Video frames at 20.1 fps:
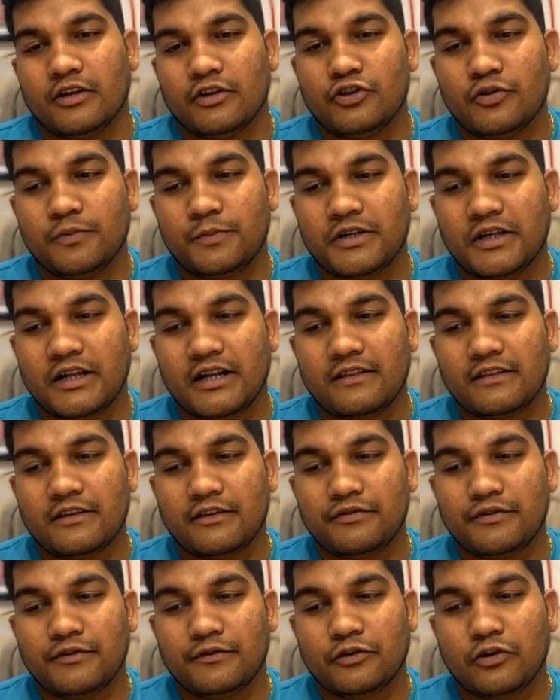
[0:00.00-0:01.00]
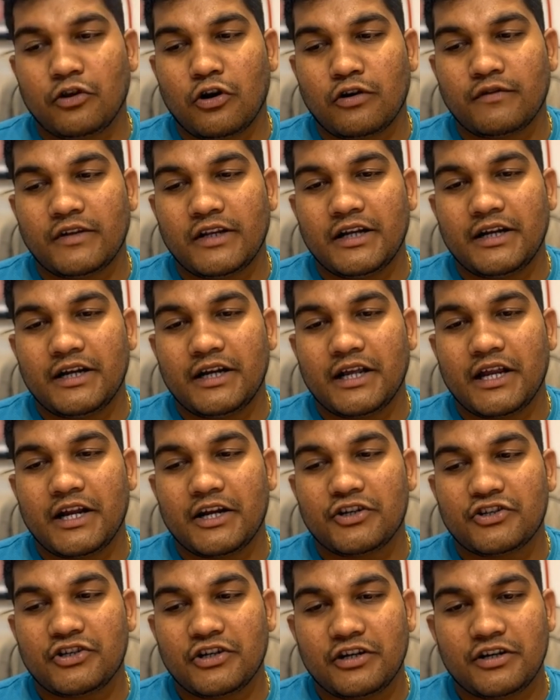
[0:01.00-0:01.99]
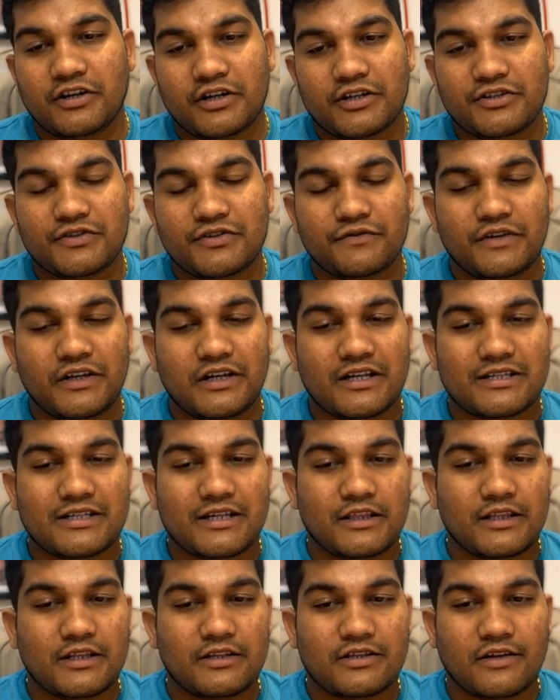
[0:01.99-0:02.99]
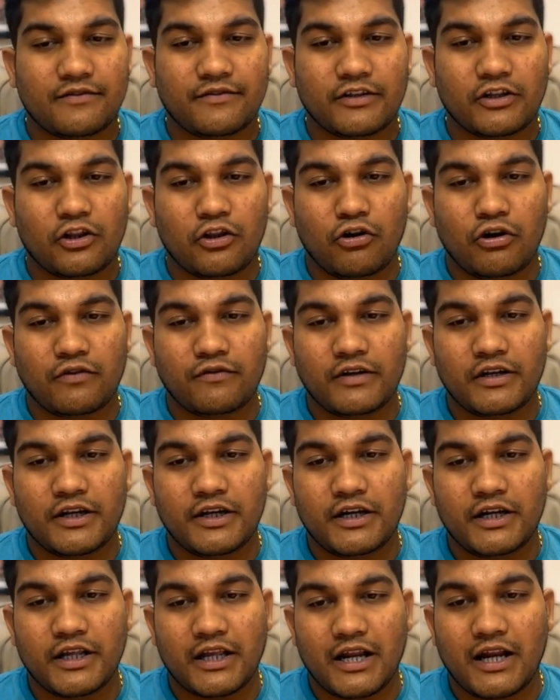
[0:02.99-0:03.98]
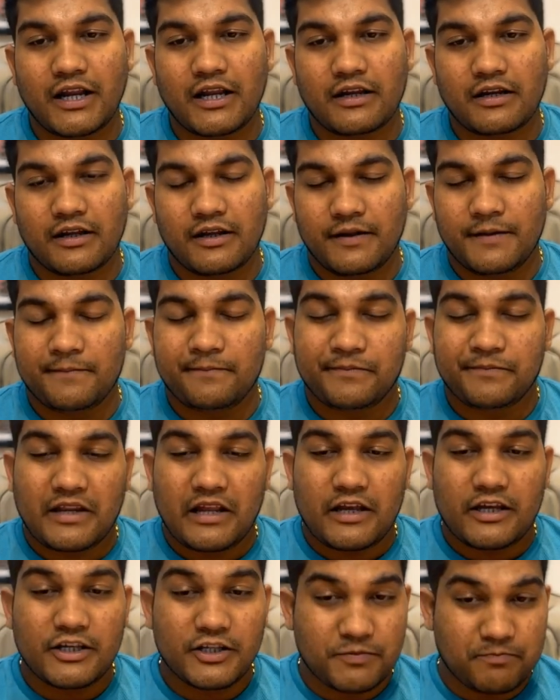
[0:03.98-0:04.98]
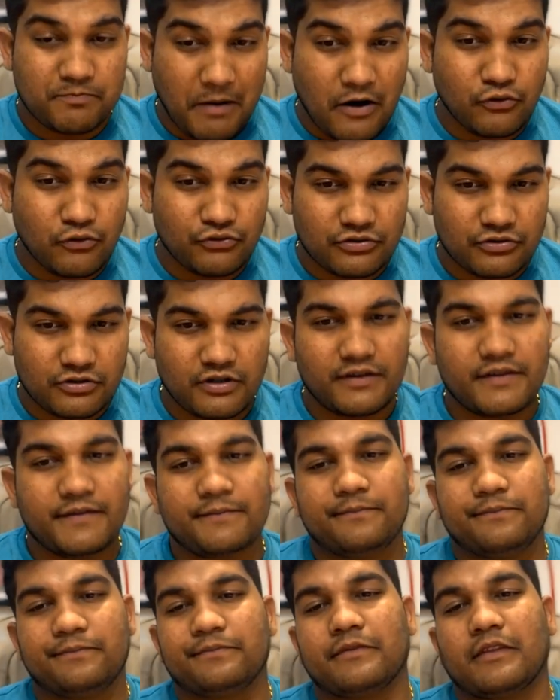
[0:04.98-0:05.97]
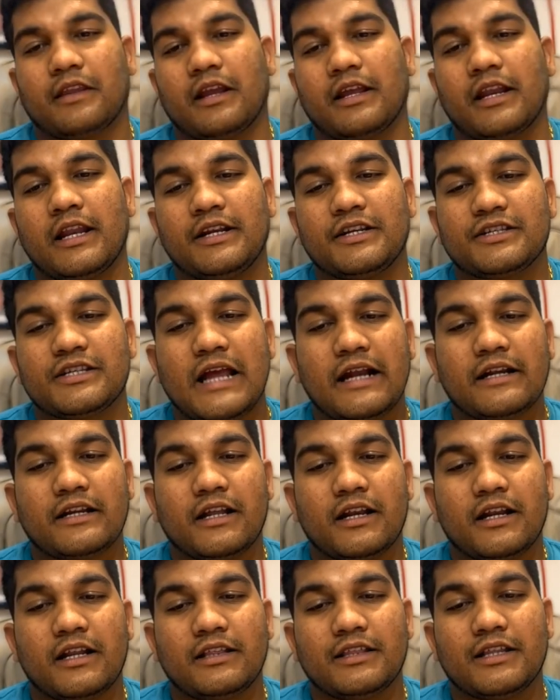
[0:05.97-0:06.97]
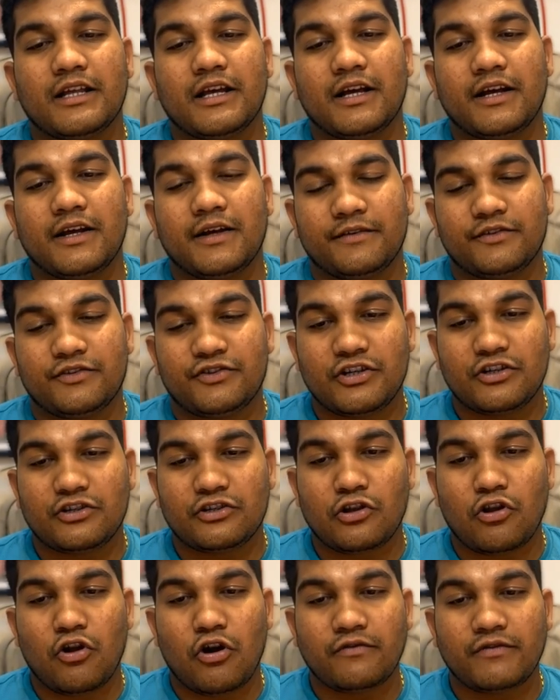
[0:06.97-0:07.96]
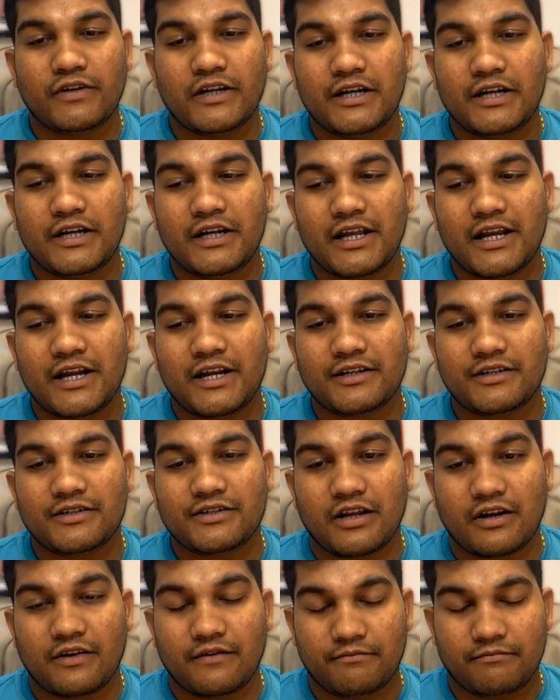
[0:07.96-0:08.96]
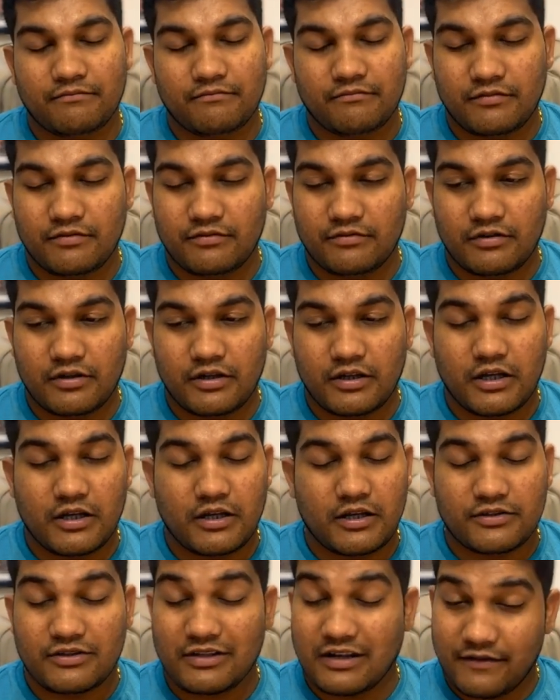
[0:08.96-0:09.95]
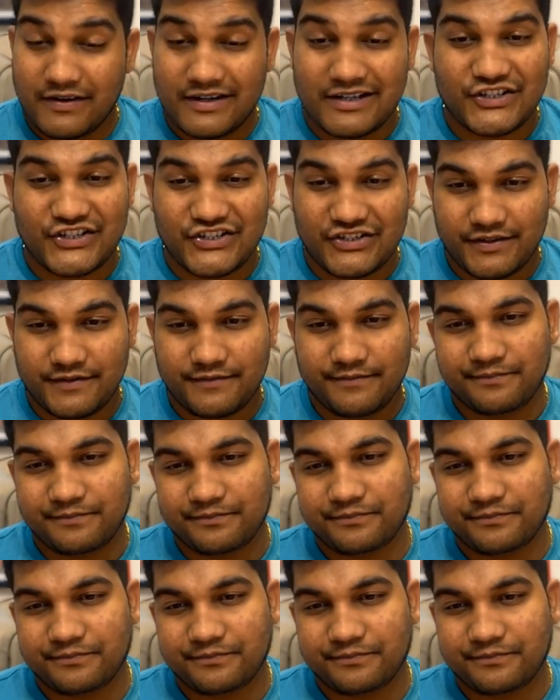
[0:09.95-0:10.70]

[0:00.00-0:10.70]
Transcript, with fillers: Jupiter and the fifth lord will indicate children's, Venus and the seventh lord will indicate spouse, right? Saturn and the sixth lord will indicate servants.